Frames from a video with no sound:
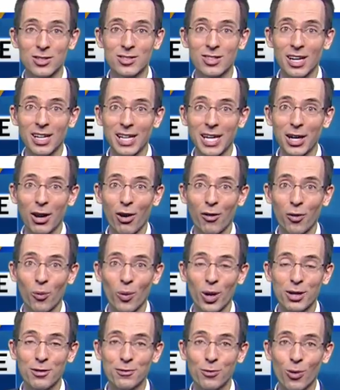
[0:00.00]
Sunday, all the
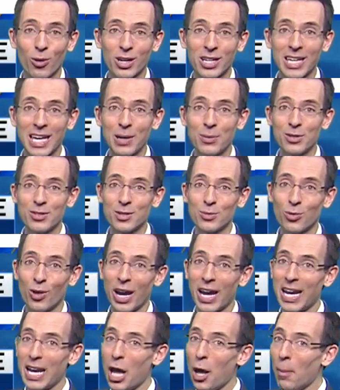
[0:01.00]
way to 48 with some
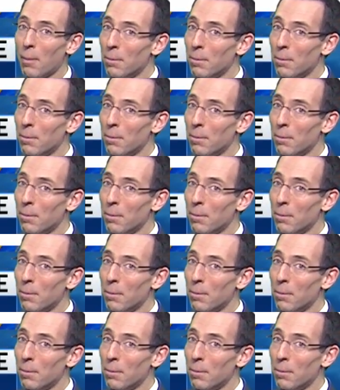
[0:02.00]
rain.